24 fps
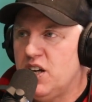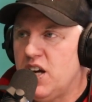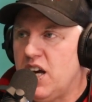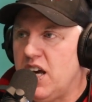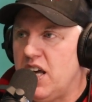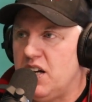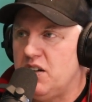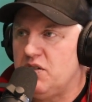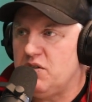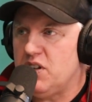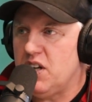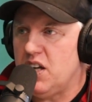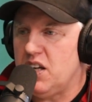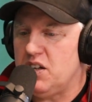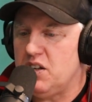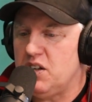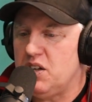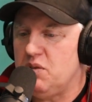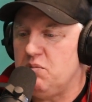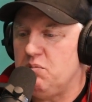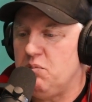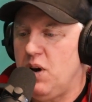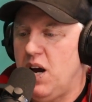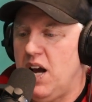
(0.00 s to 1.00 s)
And
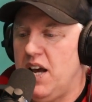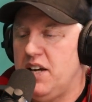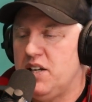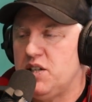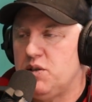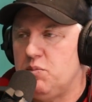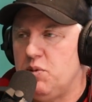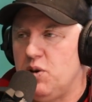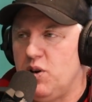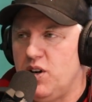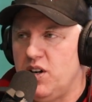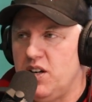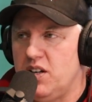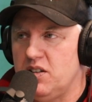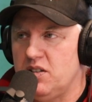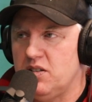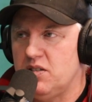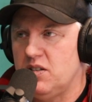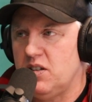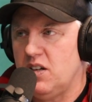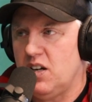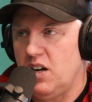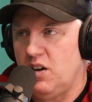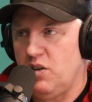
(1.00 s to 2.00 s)
in my
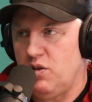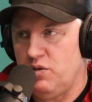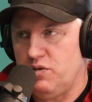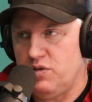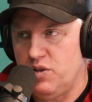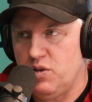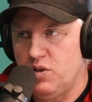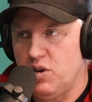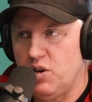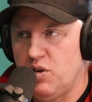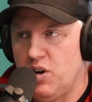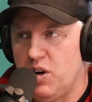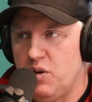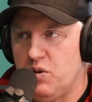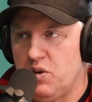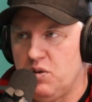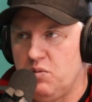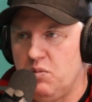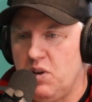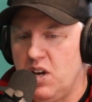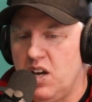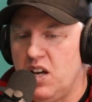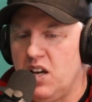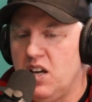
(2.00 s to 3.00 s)
experience, and I don't know if you agree
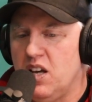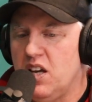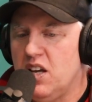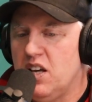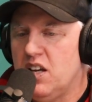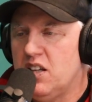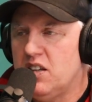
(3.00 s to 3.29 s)
with me,